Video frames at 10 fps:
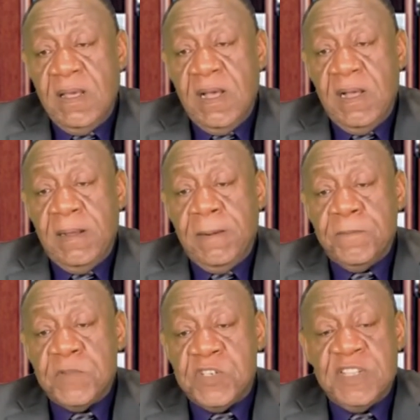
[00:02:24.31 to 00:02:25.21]

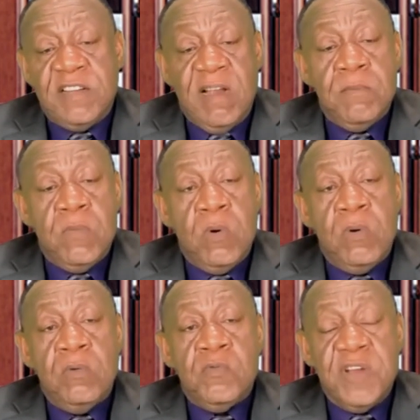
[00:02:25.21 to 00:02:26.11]
Shina
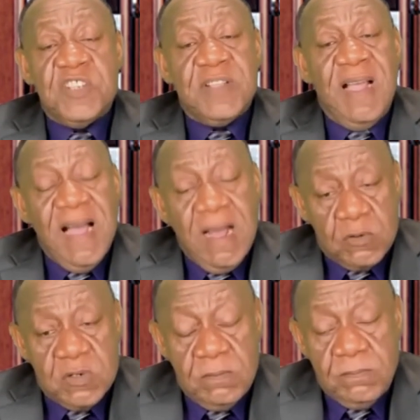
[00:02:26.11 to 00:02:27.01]
Rambo reached
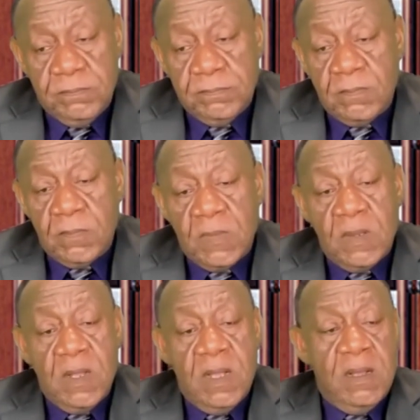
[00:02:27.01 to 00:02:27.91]
out
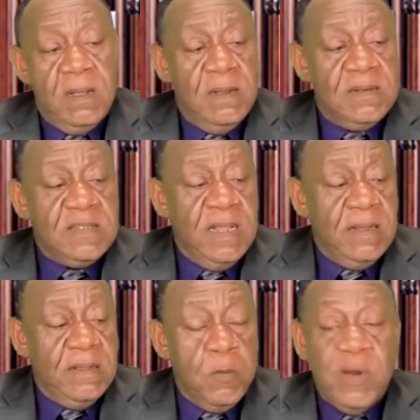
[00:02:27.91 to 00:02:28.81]
and
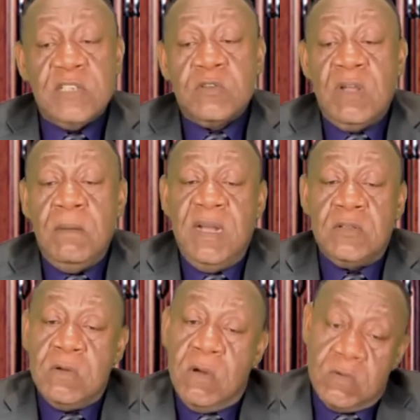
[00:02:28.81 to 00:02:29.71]
said he wanted to come
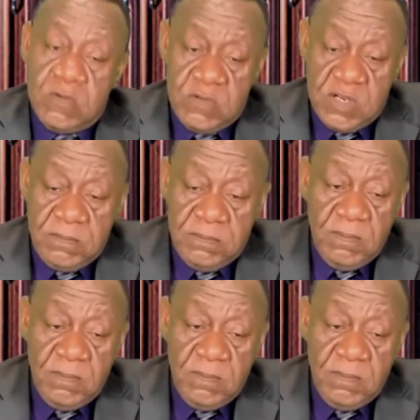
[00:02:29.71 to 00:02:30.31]
back to Ngokutunja.